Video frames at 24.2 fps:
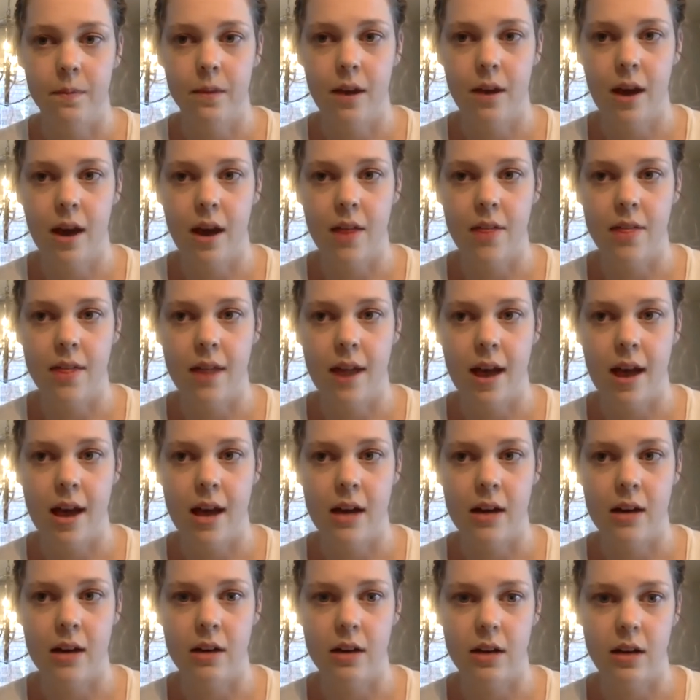And
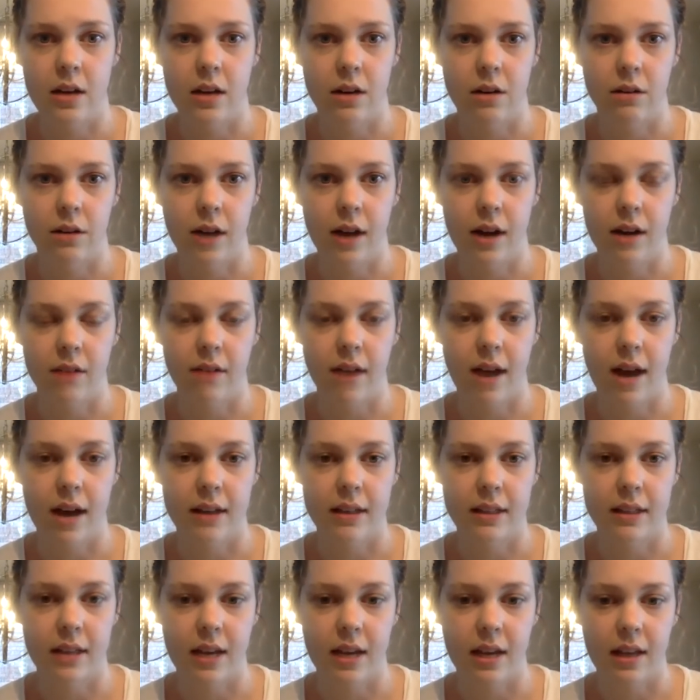then, kind of
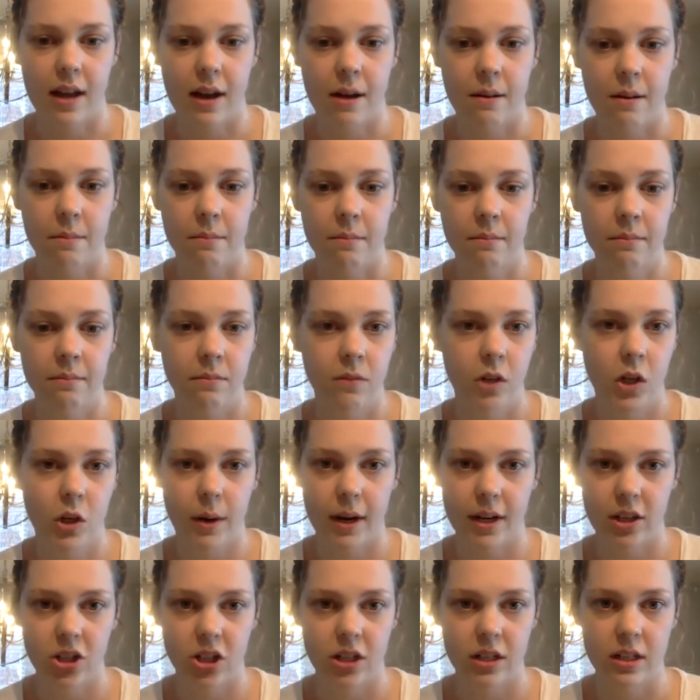asking them
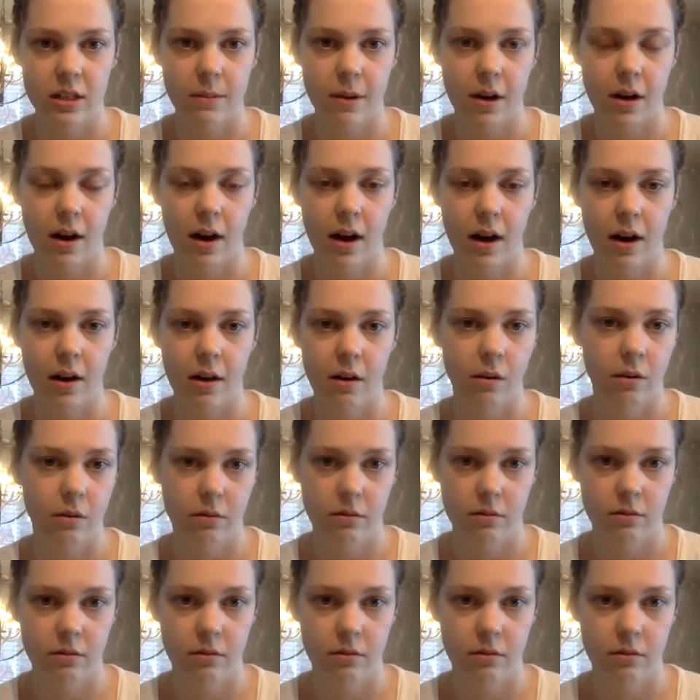questions about how,